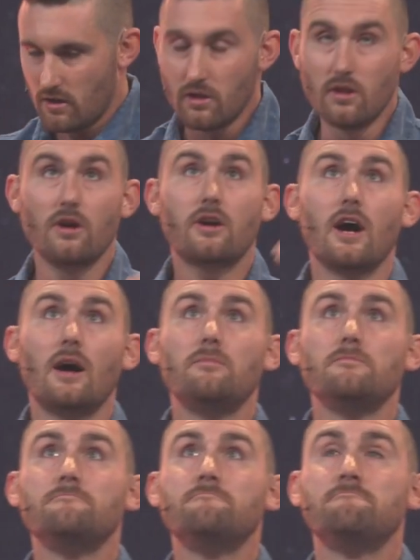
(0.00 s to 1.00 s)
Look
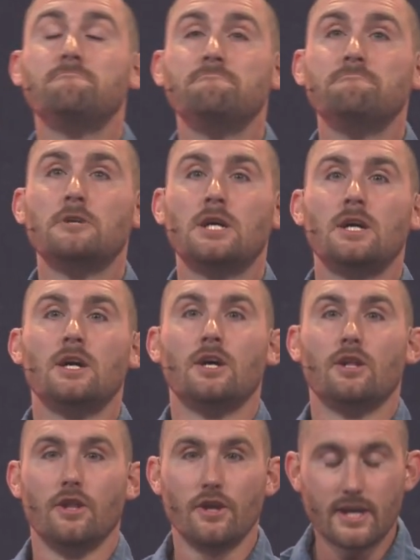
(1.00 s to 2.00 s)
up,
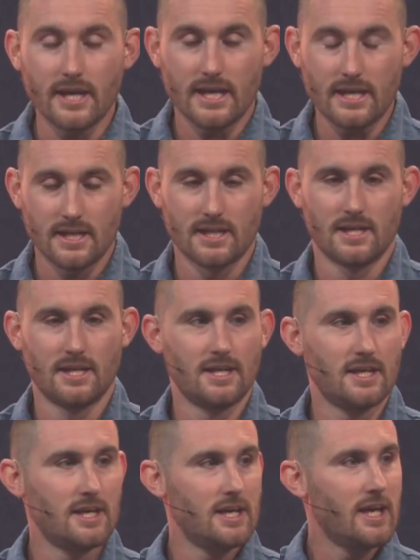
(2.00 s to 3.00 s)
look in,
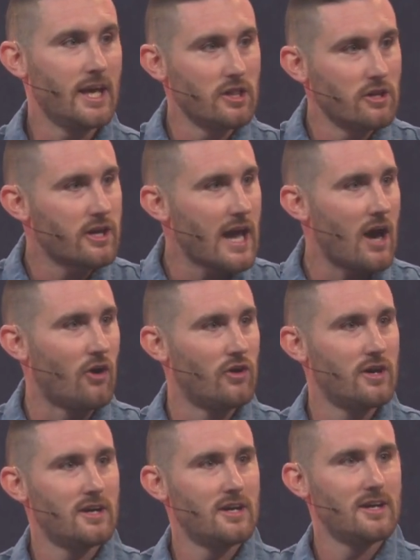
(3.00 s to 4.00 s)
and look out.
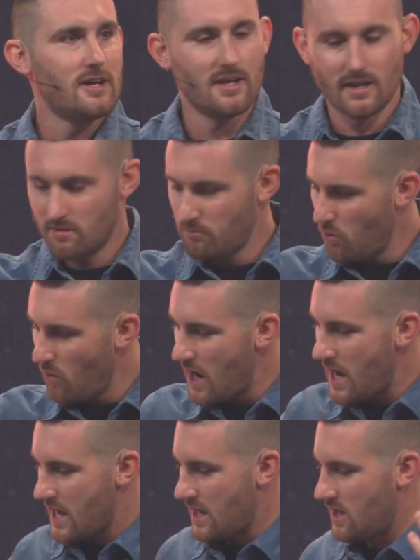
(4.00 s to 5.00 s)
But
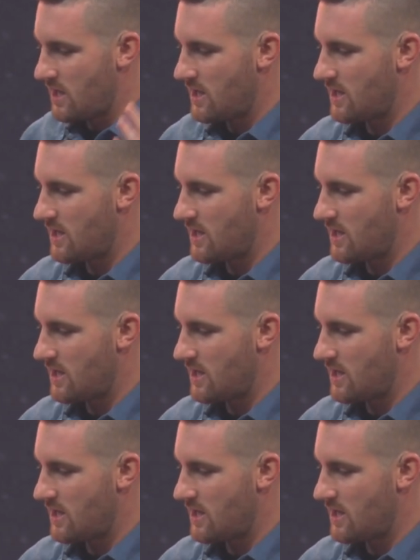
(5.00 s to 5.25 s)
why?